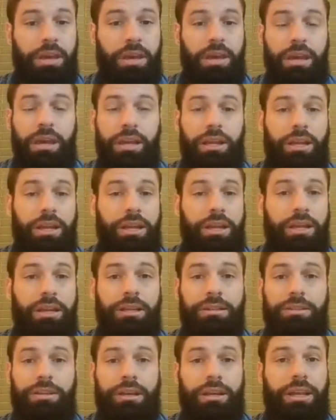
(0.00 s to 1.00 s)
It
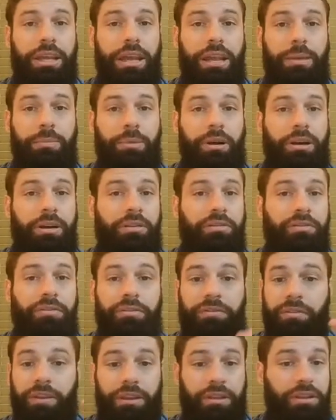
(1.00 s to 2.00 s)
is a game of
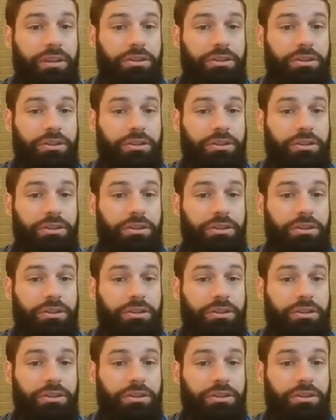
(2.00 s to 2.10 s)
fit